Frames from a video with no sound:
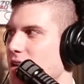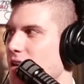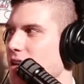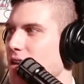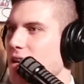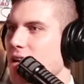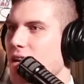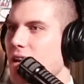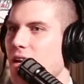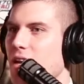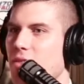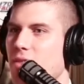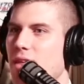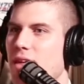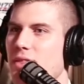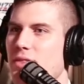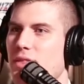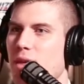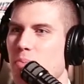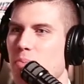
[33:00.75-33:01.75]
do they play?
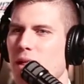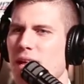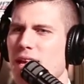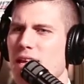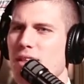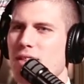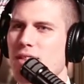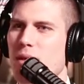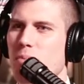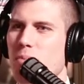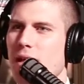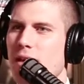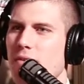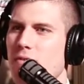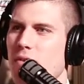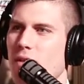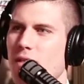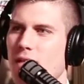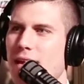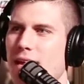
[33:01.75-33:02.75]
They, they play they play
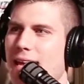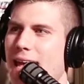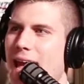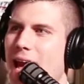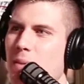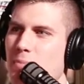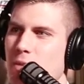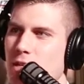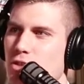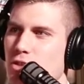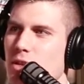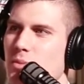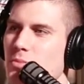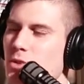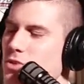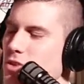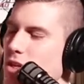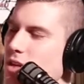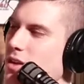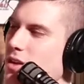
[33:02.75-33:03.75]
like cabinetry
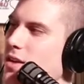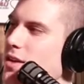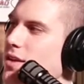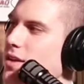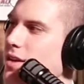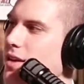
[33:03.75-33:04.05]
music.